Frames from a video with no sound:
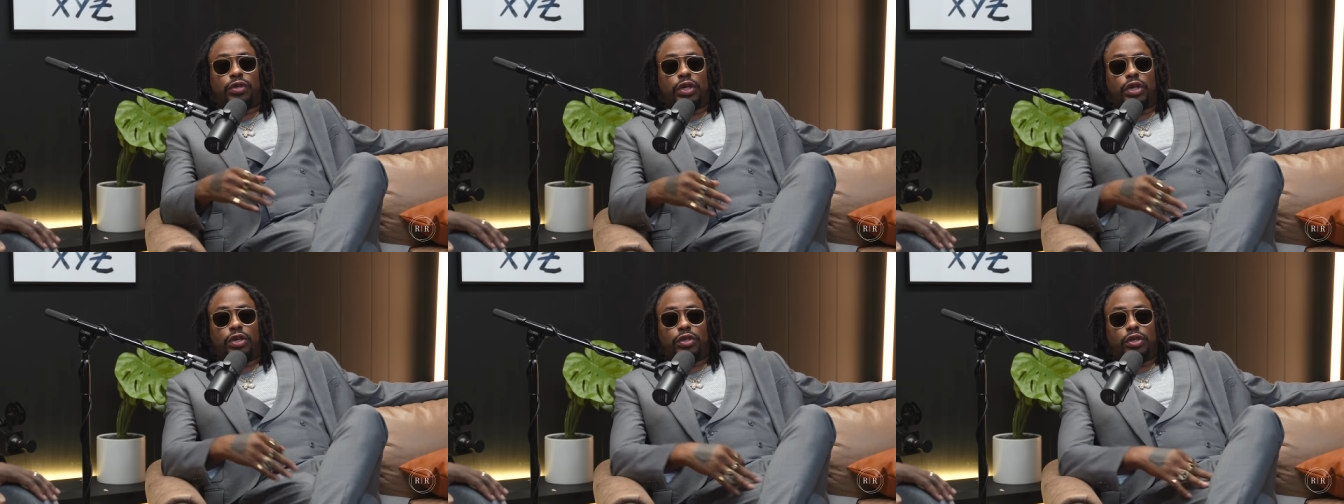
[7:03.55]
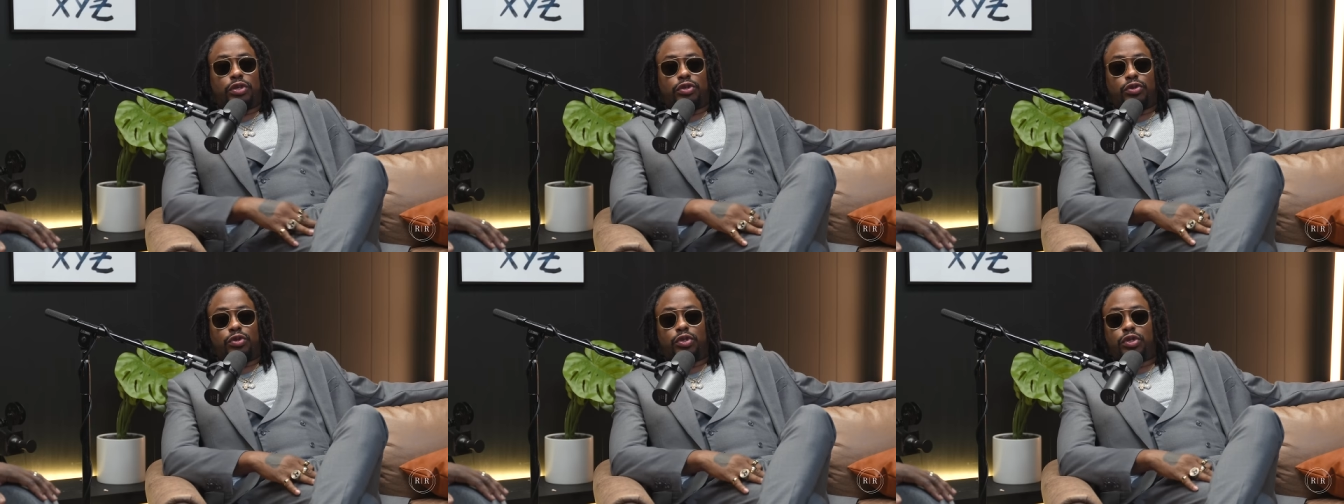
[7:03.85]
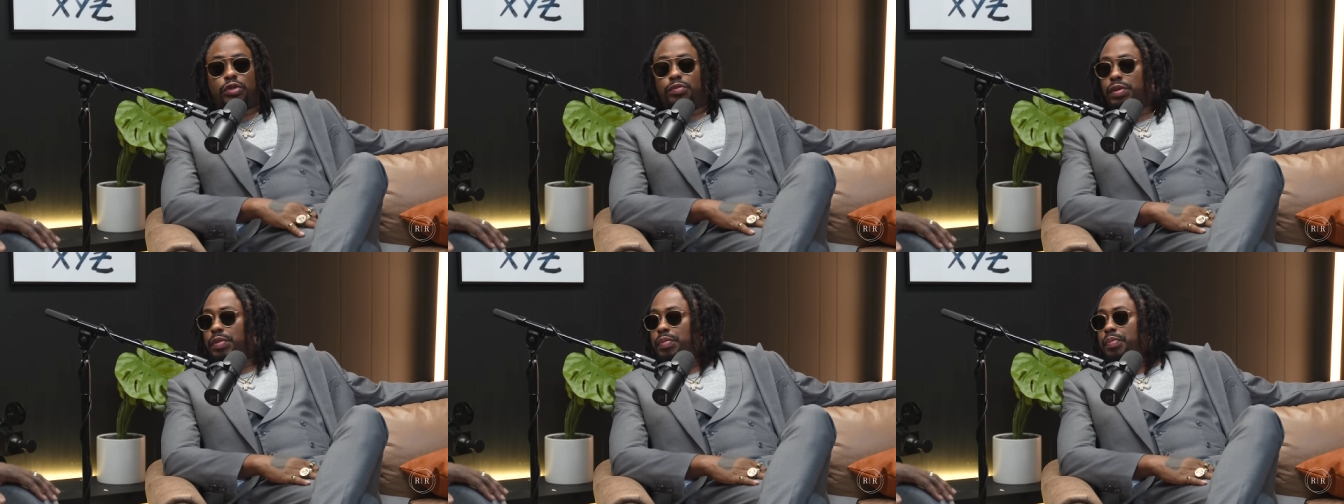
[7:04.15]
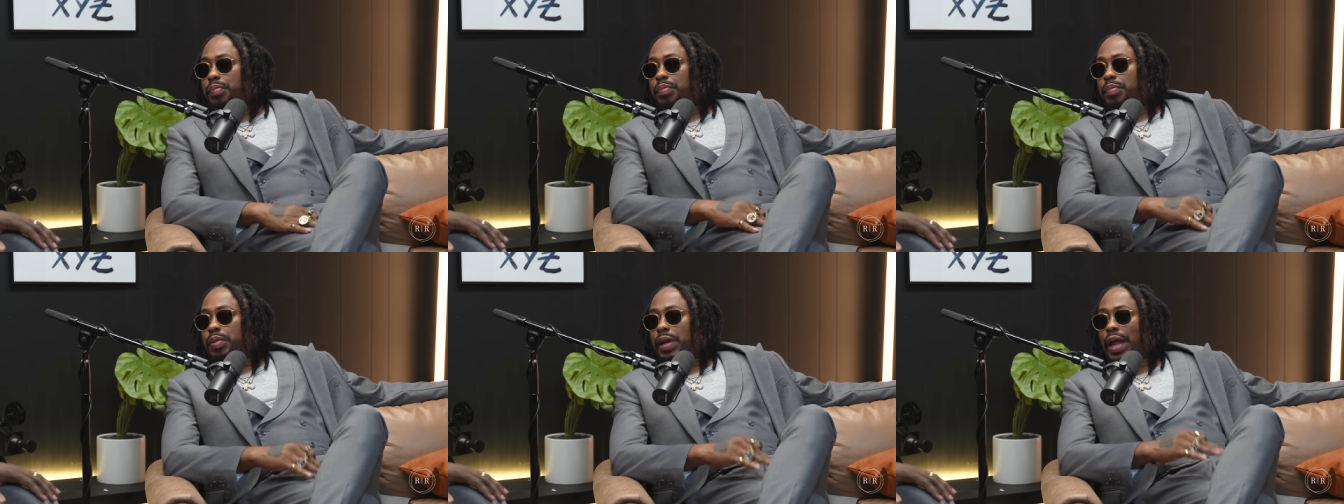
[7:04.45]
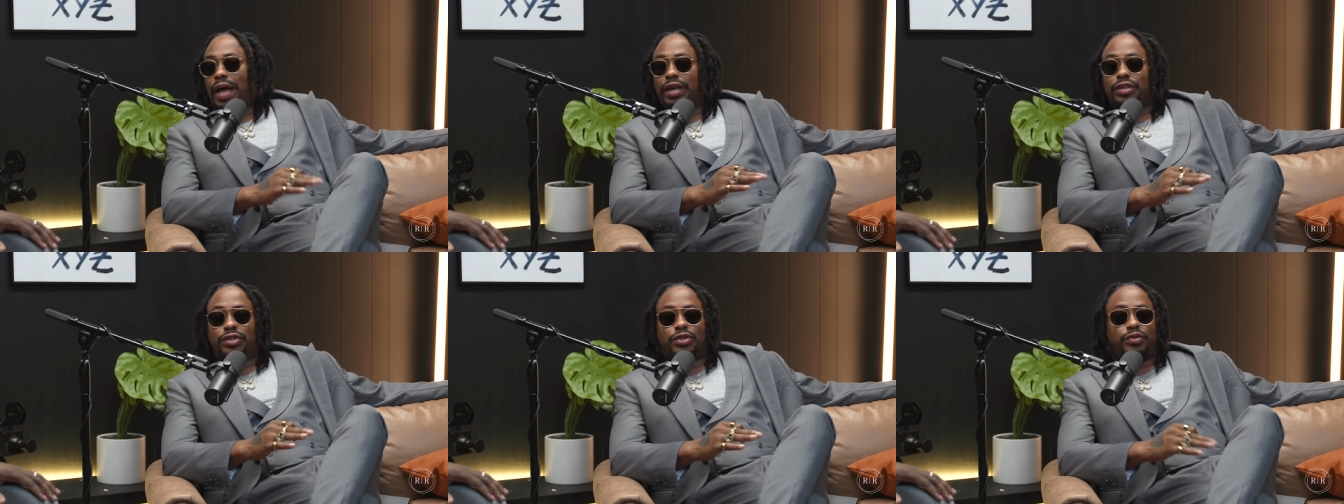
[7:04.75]
think that you should be
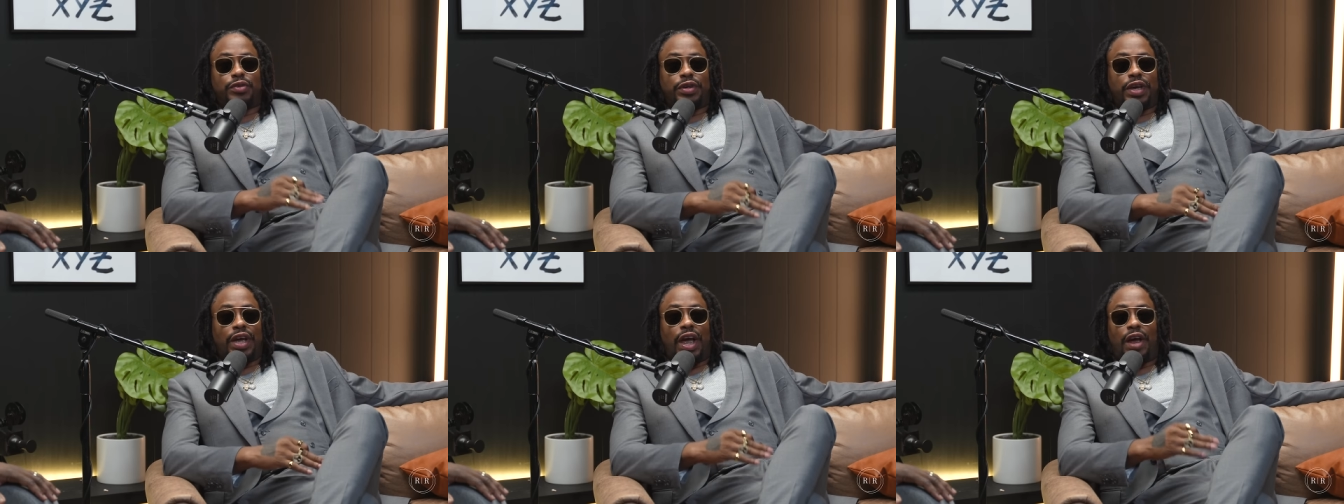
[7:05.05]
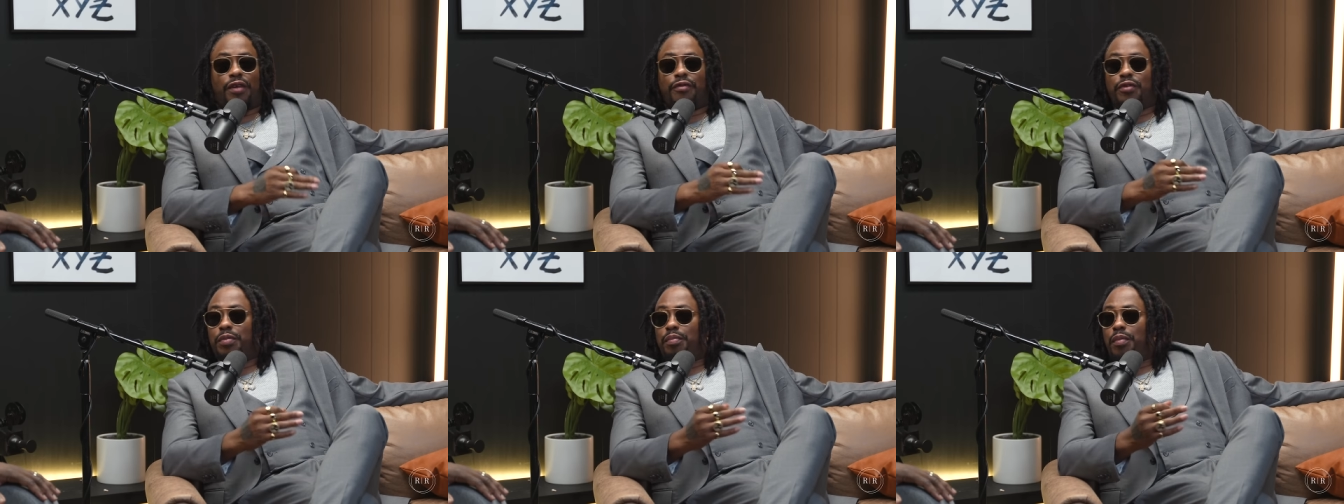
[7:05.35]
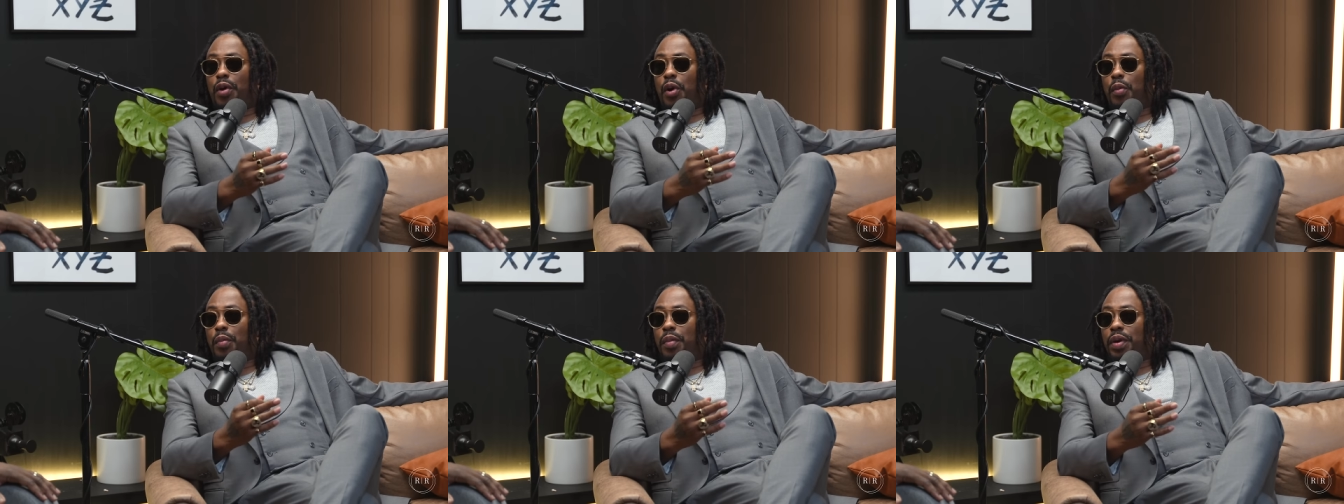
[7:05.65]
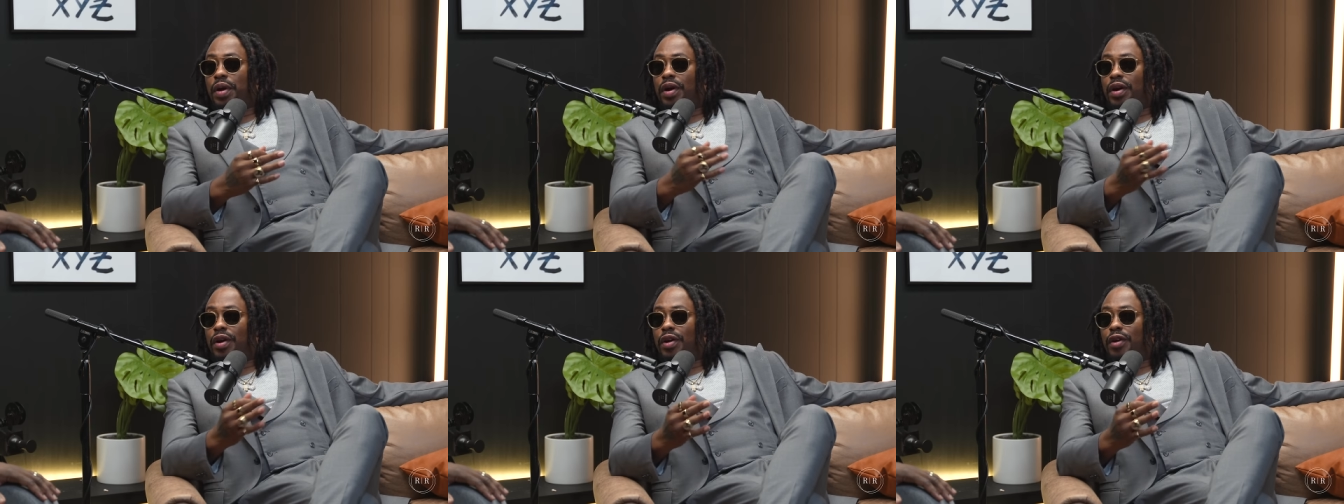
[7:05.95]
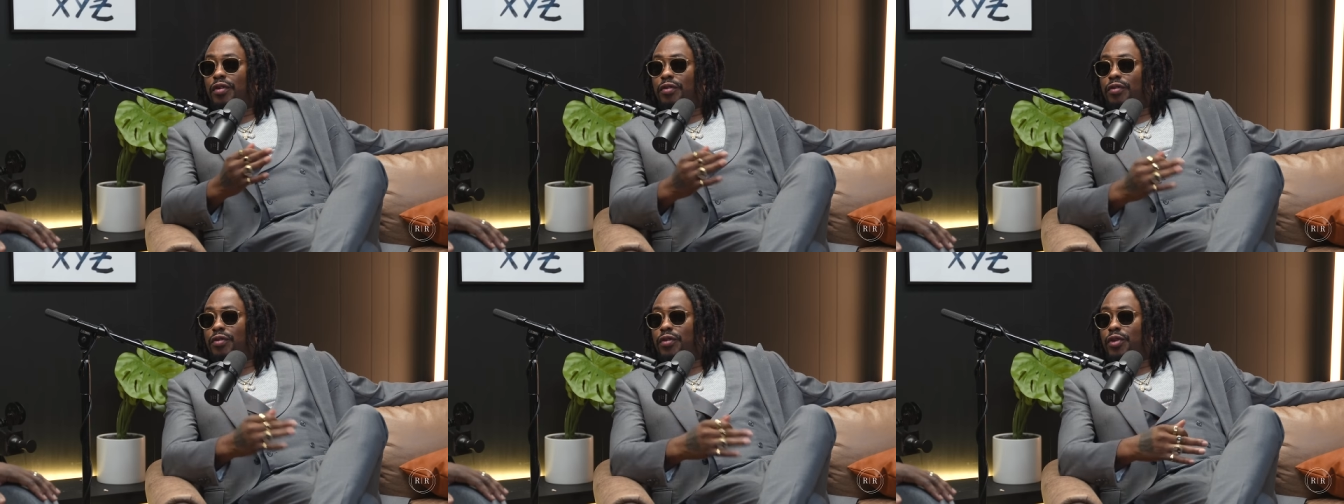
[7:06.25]
plastering every moment
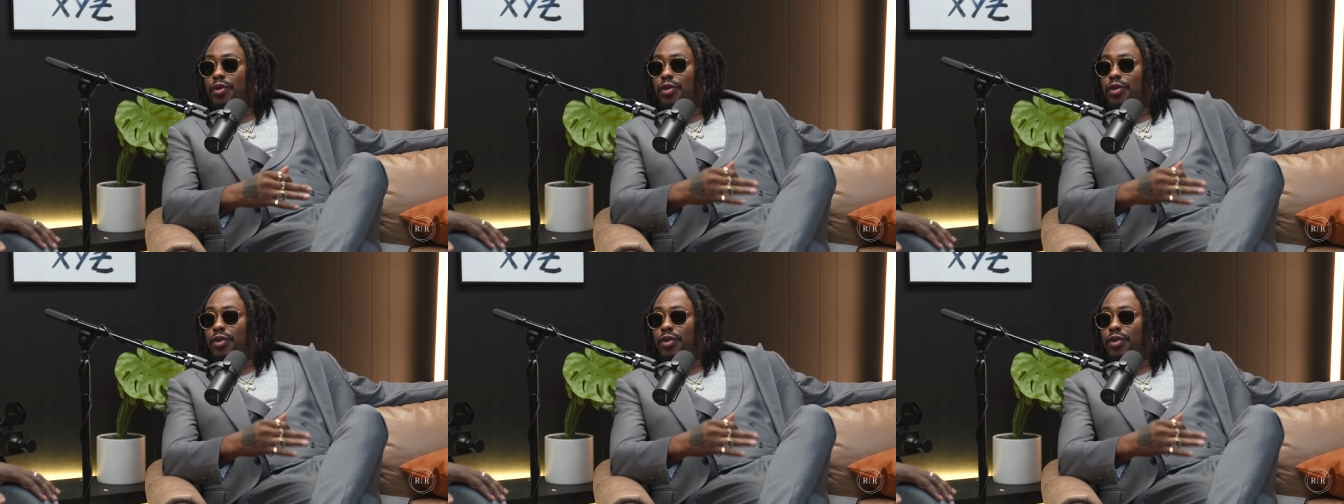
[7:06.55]
of